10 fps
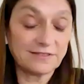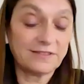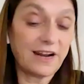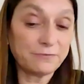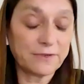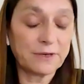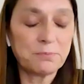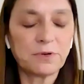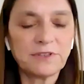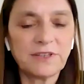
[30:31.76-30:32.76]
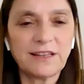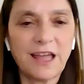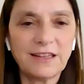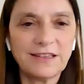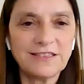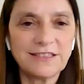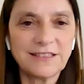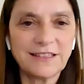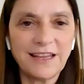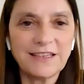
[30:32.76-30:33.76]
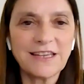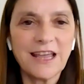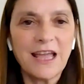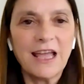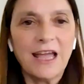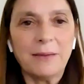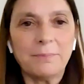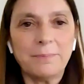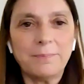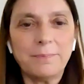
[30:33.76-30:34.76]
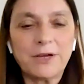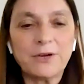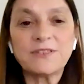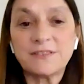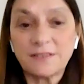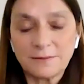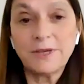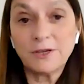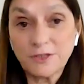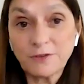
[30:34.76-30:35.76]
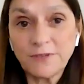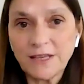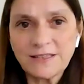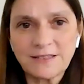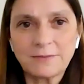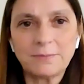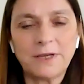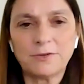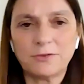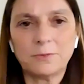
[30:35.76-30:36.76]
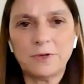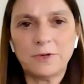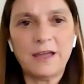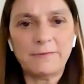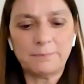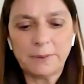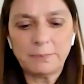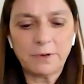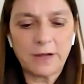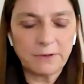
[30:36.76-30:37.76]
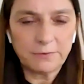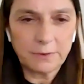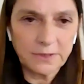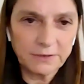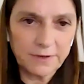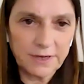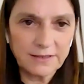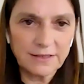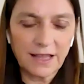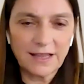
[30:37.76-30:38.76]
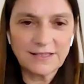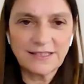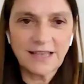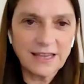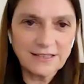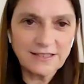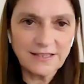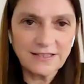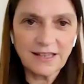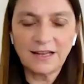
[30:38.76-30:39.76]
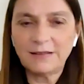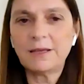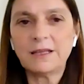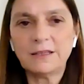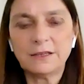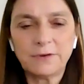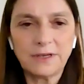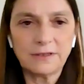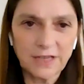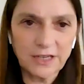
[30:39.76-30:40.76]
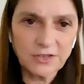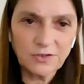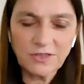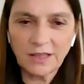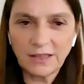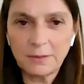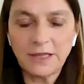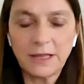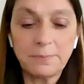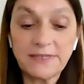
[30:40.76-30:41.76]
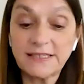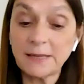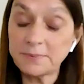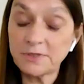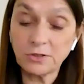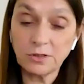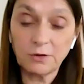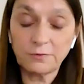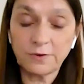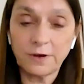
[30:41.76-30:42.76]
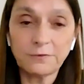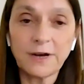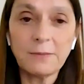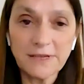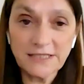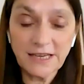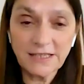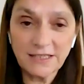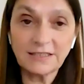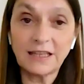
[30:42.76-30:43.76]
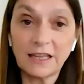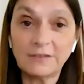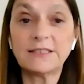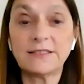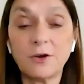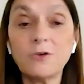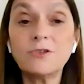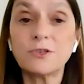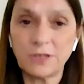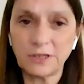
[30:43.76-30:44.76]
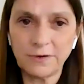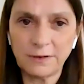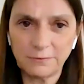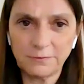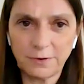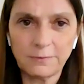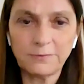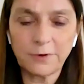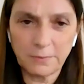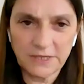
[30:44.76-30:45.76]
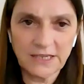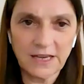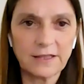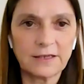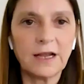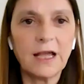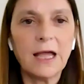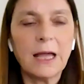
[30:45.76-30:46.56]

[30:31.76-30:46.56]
this draft report at this stage, because of this, because we have people coming from different sciences and living in different regions, and the perception of climate change is also different from each other.